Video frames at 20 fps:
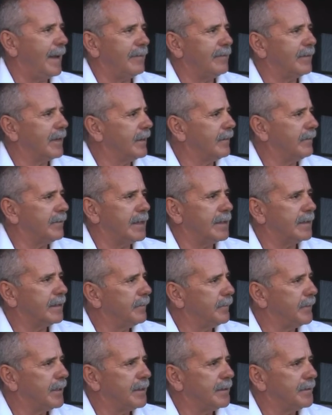They haven't given it
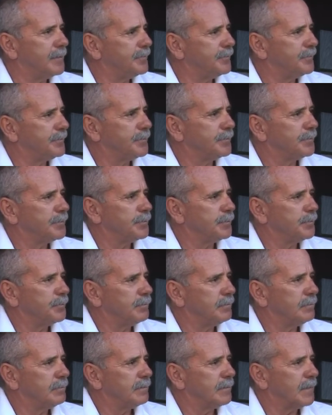to me.
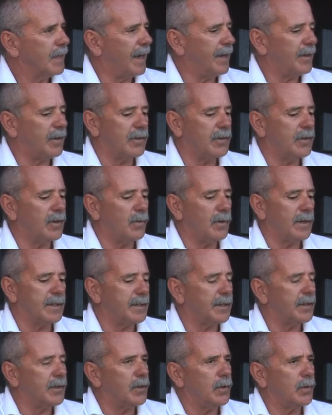I don't know
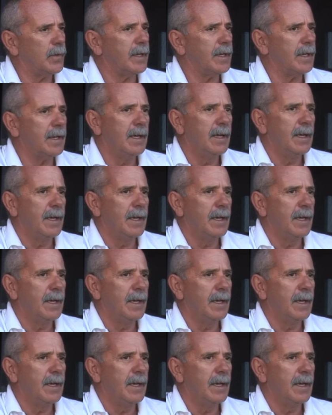what they're doing.